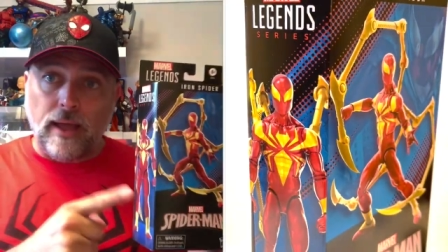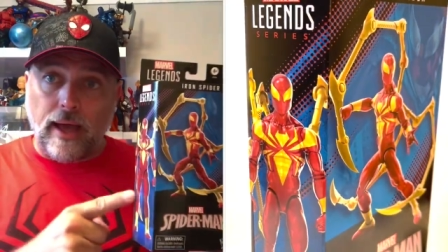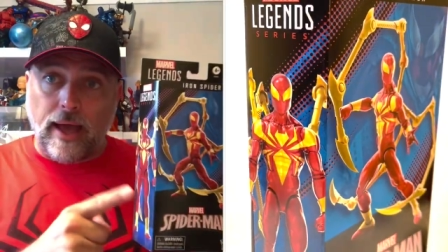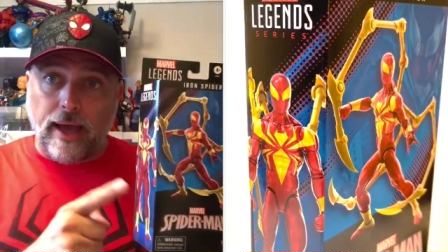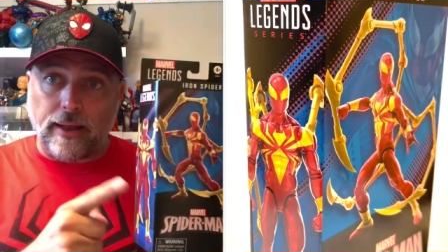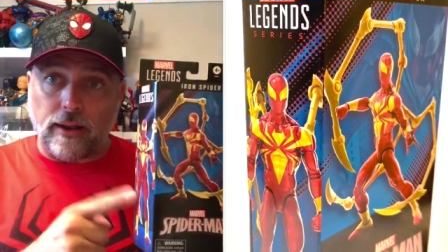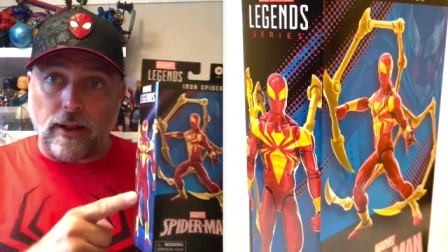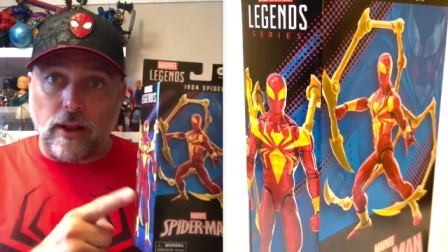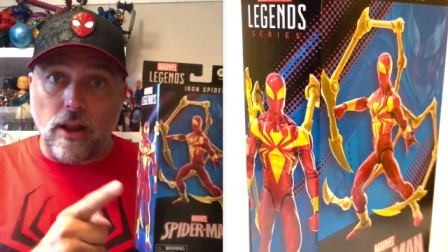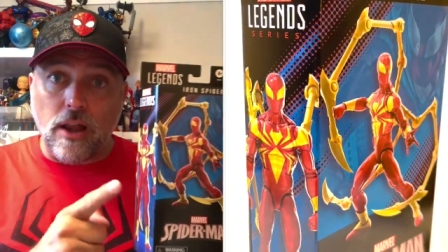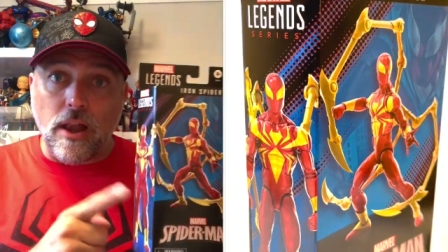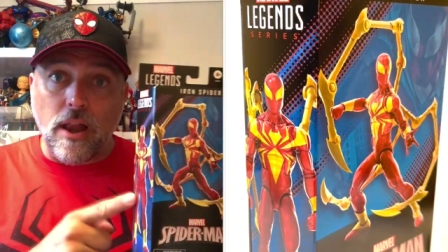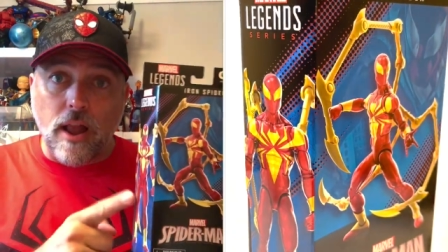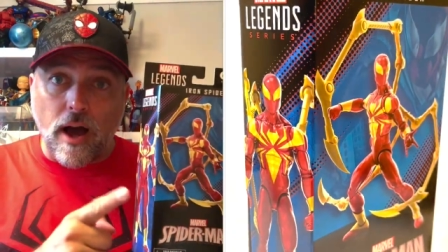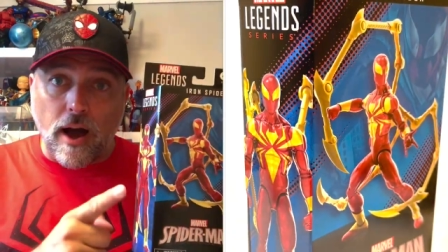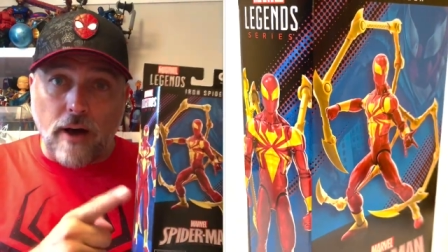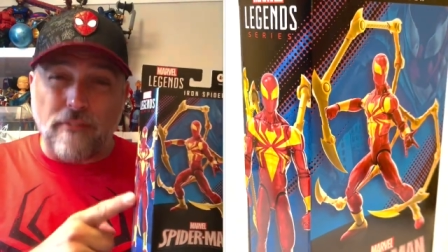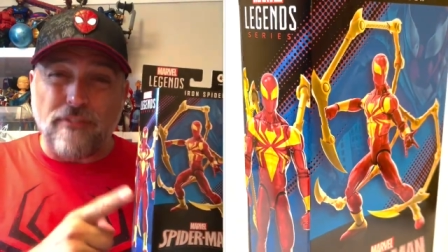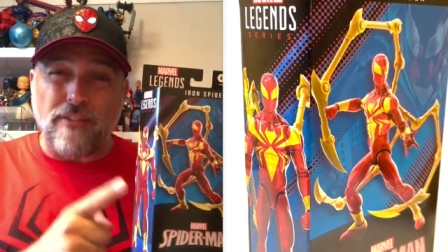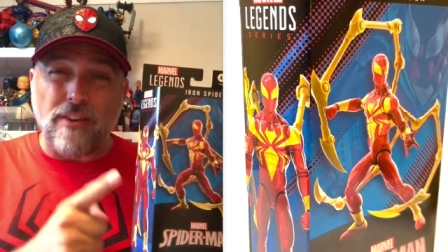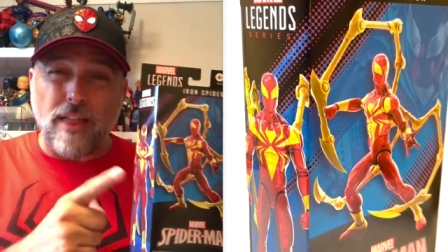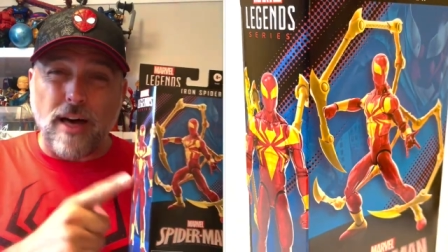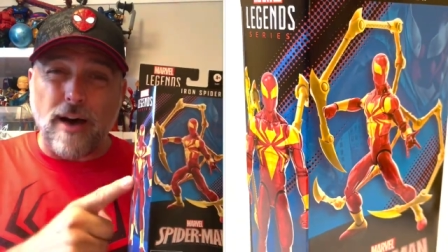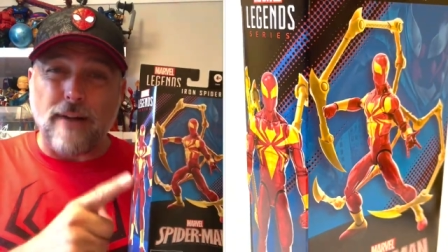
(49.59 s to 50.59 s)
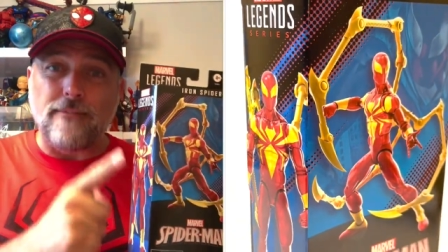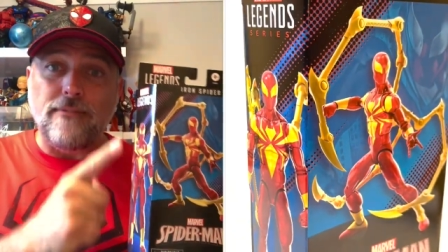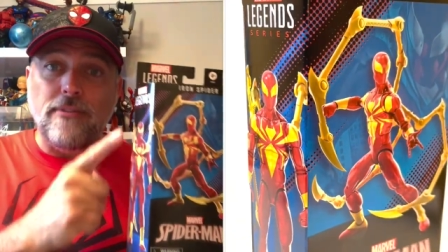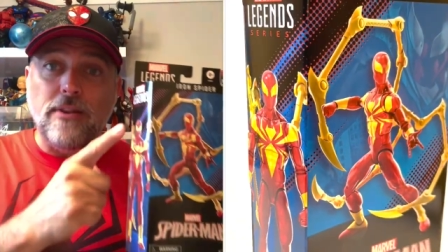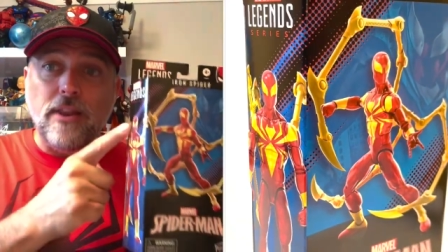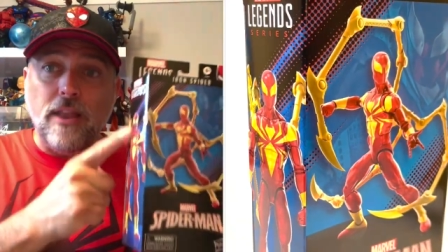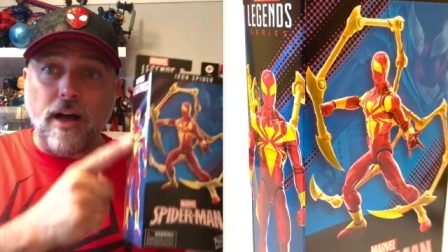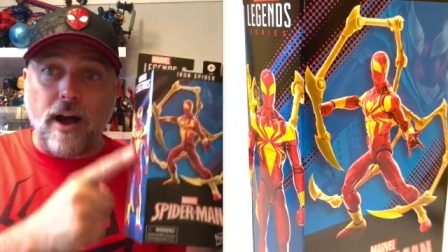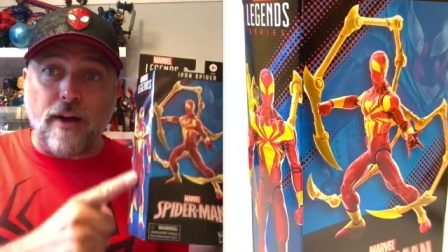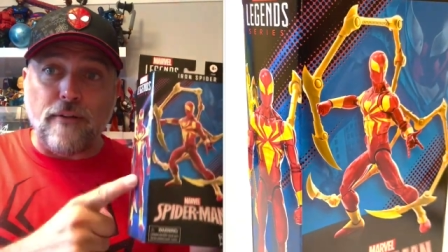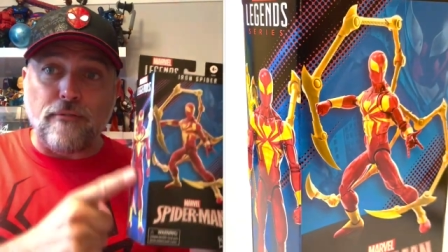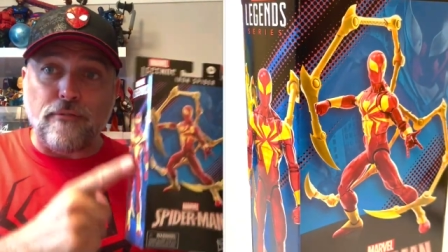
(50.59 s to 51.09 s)
and I love, love,
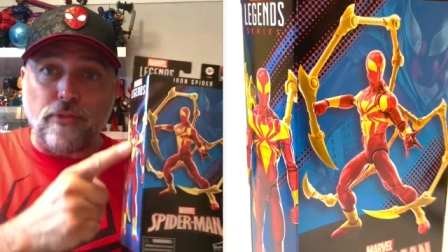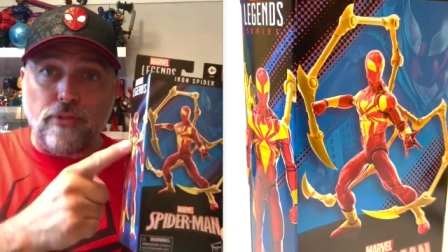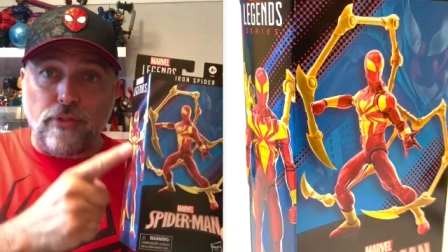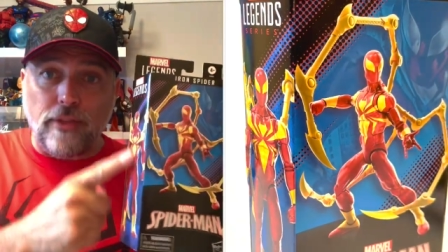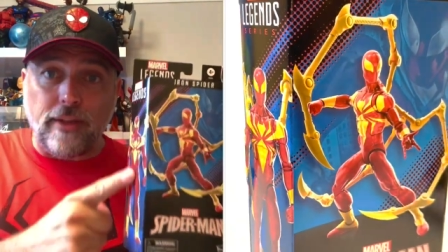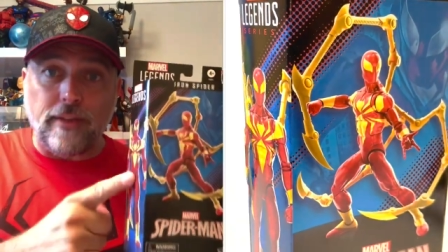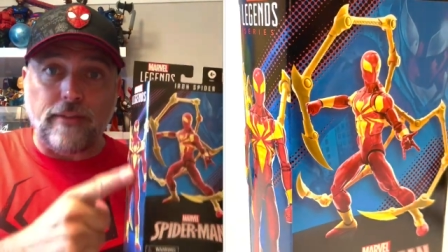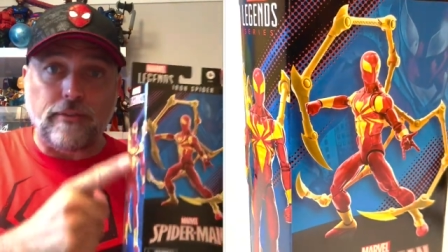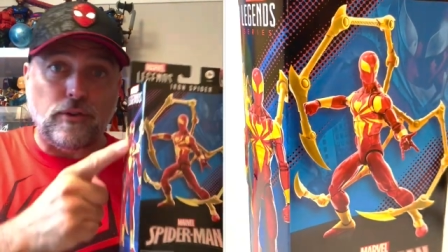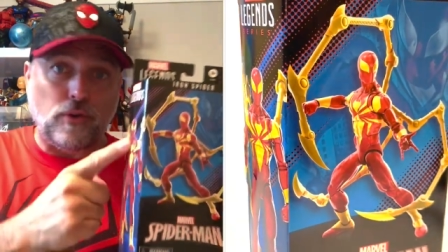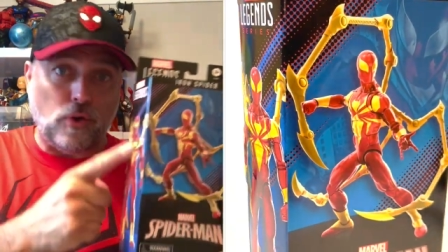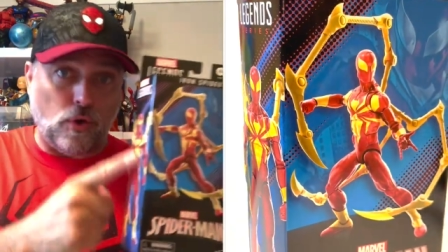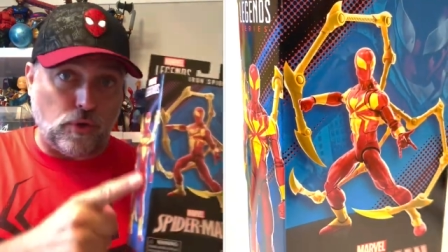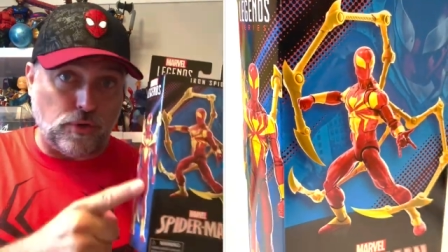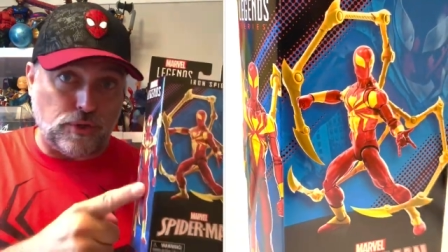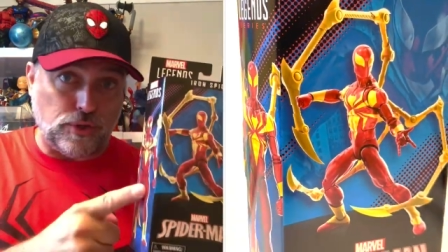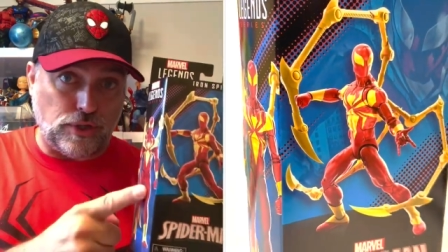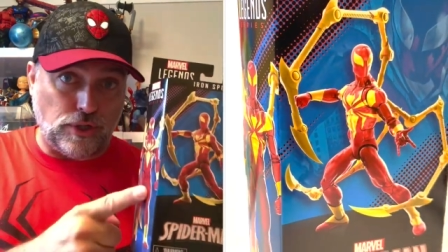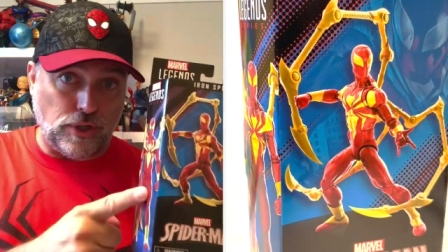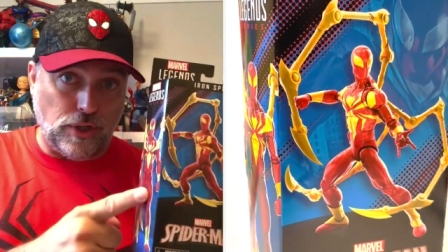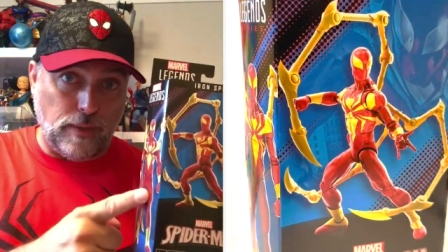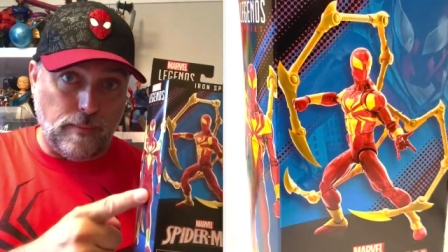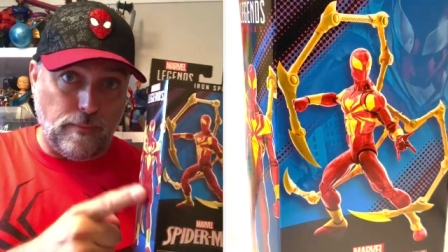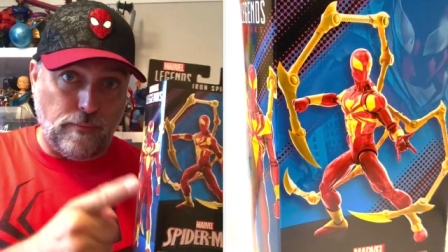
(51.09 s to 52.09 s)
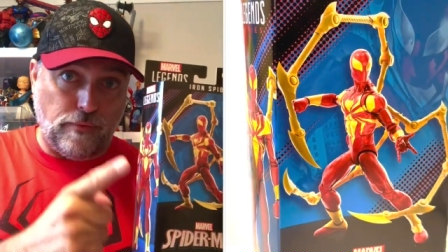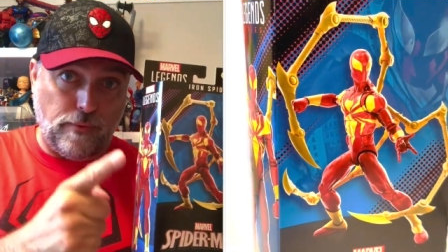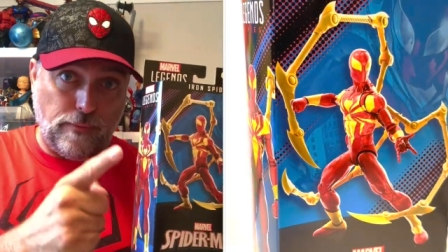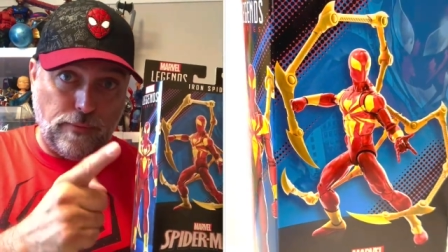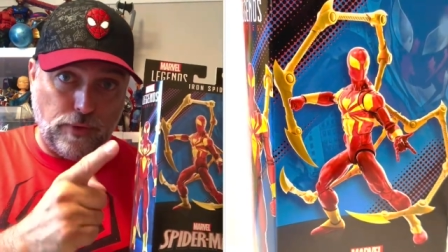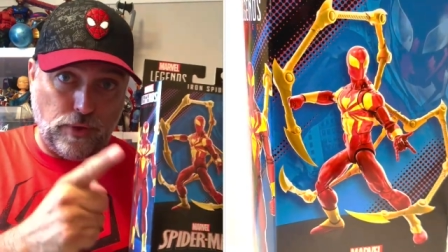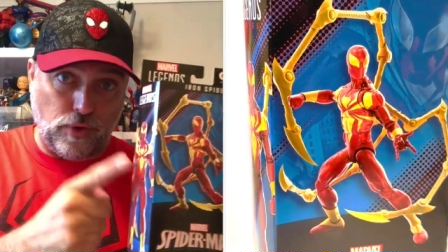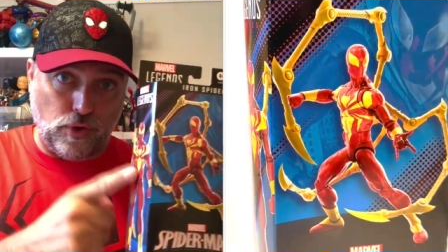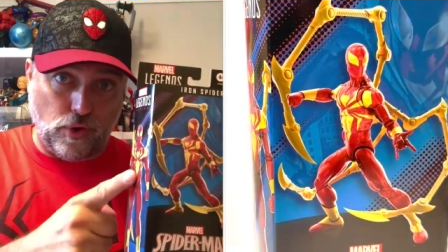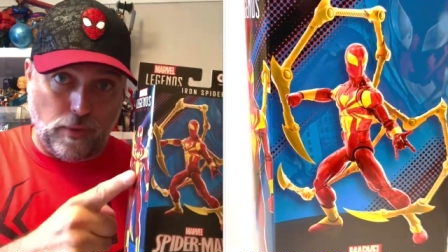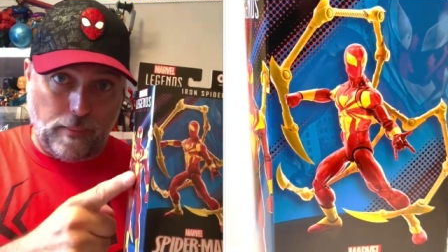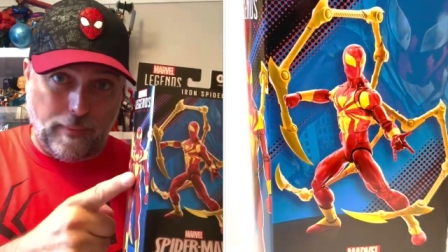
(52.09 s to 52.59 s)
love this costume from
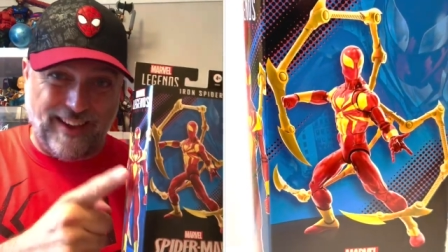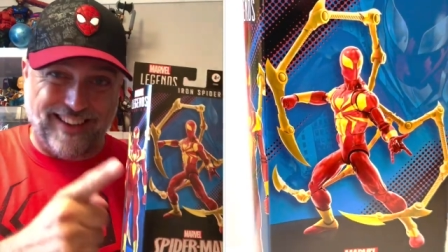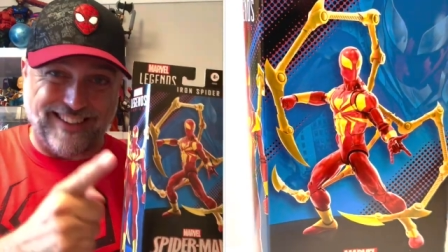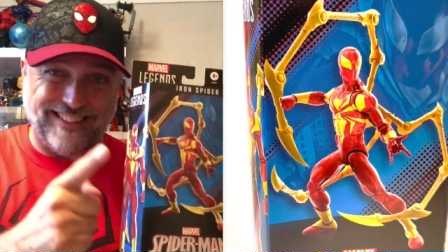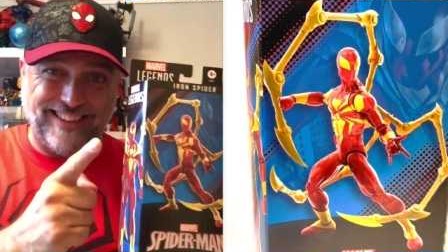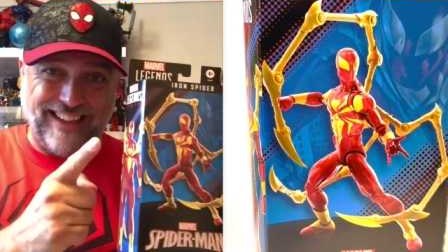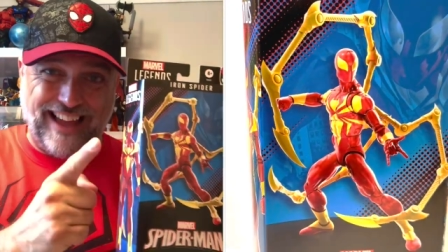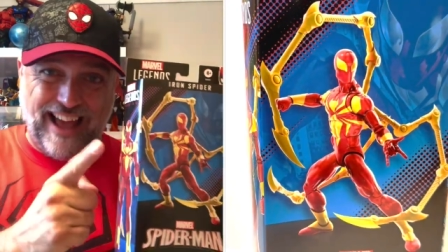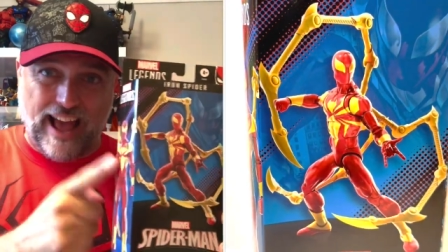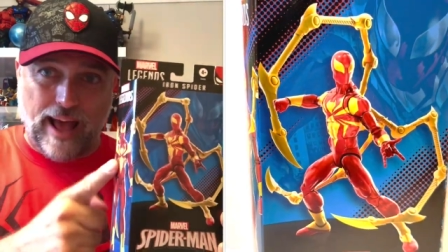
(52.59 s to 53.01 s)
the comics.